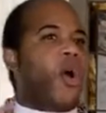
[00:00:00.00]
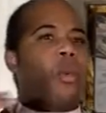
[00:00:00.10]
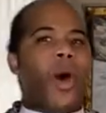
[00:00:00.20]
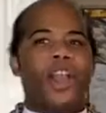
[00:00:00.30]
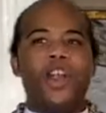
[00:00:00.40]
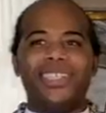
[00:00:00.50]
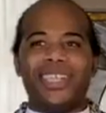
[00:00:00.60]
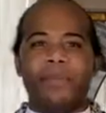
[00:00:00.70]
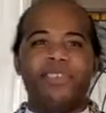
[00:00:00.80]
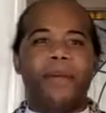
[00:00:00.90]
What are
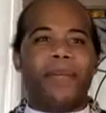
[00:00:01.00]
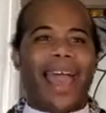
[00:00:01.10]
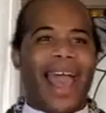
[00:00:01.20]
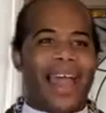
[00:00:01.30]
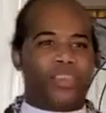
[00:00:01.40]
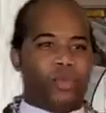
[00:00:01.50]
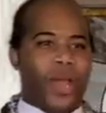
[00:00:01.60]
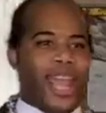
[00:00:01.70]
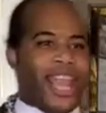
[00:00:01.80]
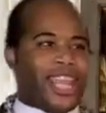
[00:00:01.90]
some of the
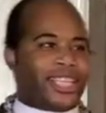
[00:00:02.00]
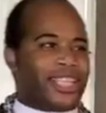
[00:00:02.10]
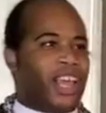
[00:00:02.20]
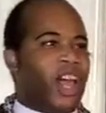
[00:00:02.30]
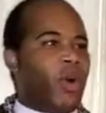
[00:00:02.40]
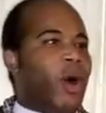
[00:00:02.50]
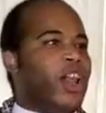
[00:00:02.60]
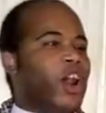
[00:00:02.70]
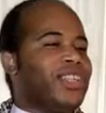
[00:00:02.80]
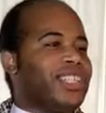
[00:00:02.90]
pathways?
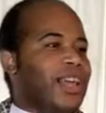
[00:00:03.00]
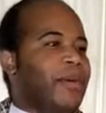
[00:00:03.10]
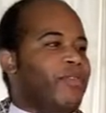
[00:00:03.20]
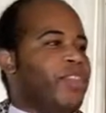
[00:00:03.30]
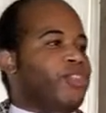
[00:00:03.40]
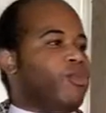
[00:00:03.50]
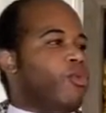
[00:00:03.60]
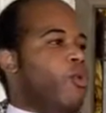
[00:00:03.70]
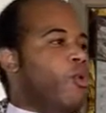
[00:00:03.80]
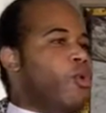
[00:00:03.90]
What are some of the
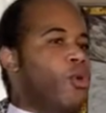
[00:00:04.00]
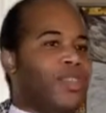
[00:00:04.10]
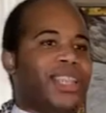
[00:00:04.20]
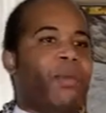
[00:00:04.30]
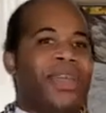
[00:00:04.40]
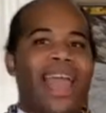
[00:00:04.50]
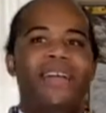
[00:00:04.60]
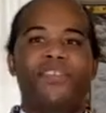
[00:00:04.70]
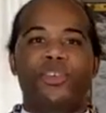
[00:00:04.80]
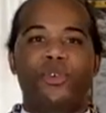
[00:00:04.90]
tools that we
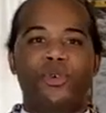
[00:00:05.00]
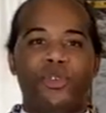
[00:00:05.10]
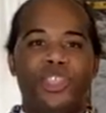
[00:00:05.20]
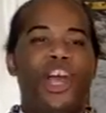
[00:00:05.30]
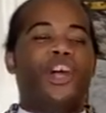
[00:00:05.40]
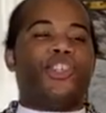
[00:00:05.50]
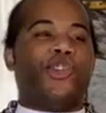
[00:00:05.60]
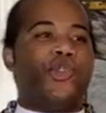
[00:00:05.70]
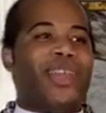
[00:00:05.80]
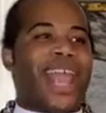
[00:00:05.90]
have used to
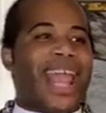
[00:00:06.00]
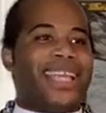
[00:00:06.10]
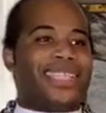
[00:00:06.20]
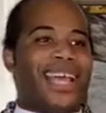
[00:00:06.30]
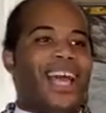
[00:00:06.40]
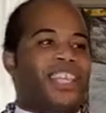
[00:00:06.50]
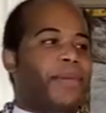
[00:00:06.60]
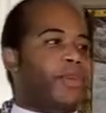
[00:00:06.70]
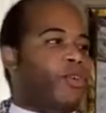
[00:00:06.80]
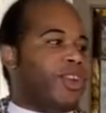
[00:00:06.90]
create a
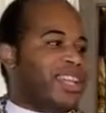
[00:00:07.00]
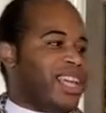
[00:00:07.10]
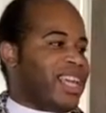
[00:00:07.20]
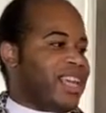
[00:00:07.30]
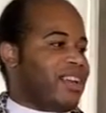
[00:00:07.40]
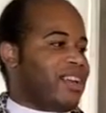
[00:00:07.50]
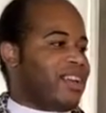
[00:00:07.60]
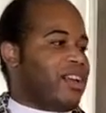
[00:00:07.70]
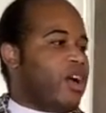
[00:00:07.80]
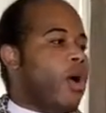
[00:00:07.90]
community
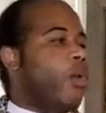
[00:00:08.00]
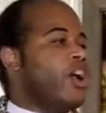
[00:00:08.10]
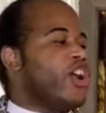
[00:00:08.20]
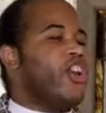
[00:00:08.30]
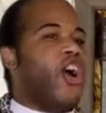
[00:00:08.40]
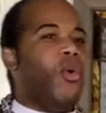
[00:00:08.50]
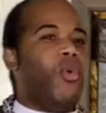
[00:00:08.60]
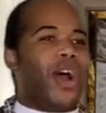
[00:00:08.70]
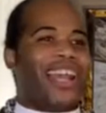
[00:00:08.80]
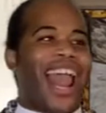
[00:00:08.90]
where
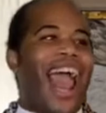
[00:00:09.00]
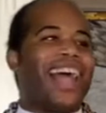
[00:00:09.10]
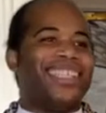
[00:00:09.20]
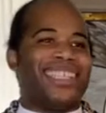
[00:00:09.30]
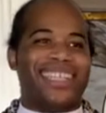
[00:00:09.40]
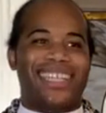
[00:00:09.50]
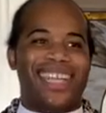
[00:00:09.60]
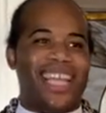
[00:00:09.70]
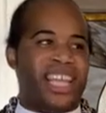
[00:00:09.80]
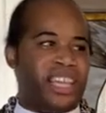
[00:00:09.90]
no one has to
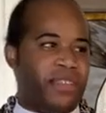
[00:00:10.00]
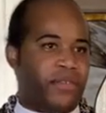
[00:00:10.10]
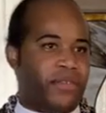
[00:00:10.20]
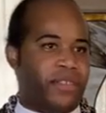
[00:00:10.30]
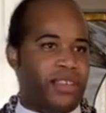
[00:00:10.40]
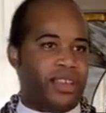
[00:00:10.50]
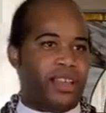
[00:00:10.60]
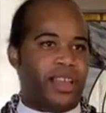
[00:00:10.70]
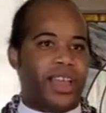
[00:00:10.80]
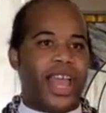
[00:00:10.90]
leave
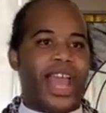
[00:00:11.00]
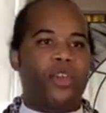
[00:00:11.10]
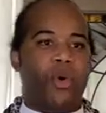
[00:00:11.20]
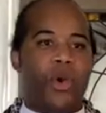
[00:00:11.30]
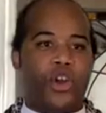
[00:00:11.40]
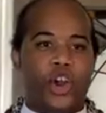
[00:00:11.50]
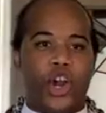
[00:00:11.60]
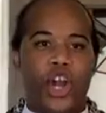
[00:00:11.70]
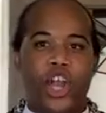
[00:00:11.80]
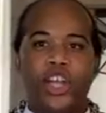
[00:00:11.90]
in
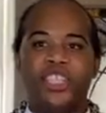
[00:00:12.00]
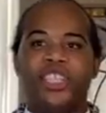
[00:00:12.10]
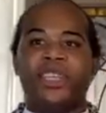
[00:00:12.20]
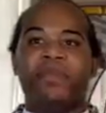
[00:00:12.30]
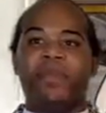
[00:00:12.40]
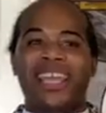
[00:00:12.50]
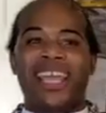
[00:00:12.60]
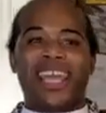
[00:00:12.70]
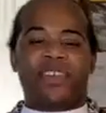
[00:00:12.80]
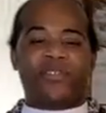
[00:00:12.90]
order to
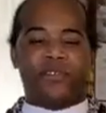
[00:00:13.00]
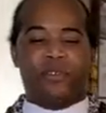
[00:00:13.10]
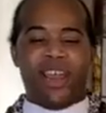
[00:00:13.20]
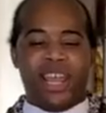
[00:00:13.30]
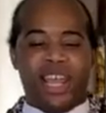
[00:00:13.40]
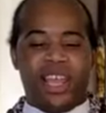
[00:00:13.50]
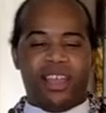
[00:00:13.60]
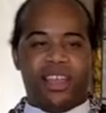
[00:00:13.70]
be free?